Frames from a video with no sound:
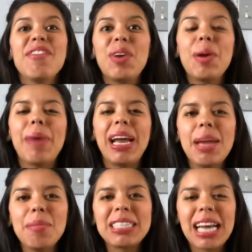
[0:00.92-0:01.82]
Hey everyone,
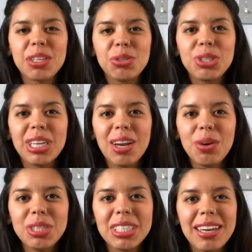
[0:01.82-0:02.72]
my name is
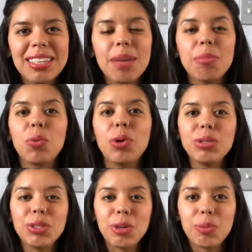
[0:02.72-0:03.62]
Azucena Gonzalez. I'm
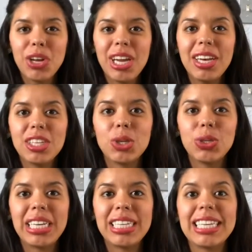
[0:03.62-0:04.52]
a realtor with Mojica and
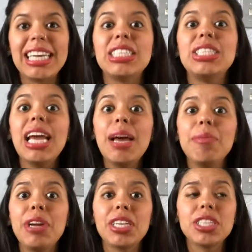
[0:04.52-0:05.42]
Associates, and
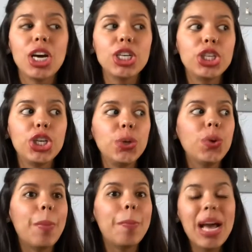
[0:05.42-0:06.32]
today I'm here to talk to
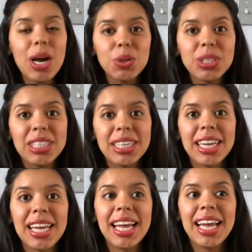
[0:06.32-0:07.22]
you
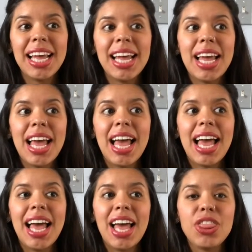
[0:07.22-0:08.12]
about
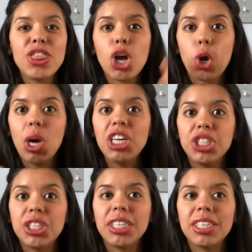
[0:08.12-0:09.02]
the
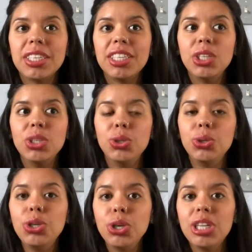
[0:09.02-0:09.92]
question,
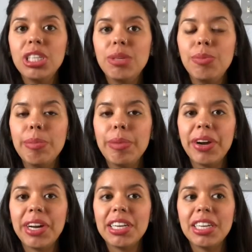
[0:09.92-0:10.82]
do you need to be
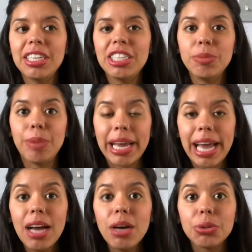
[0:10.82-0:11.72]
married to
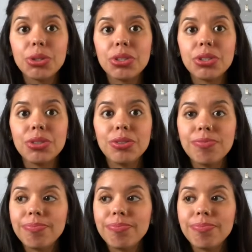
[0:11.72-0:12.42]
buy a house?